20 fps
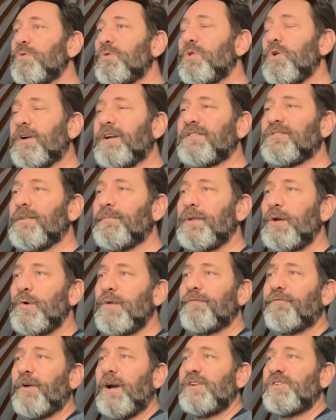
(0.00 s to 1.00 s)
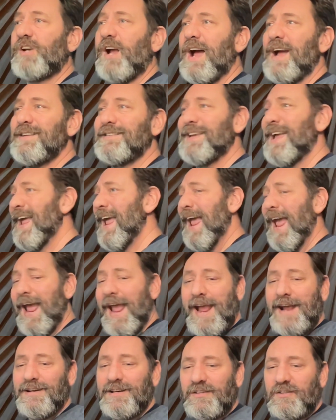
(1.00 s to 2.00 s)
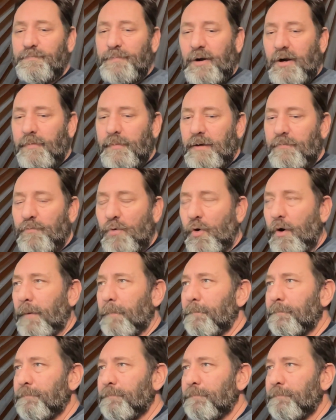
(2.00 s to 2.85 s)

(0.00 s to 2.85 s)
look at something with fresh eyes and experiment more.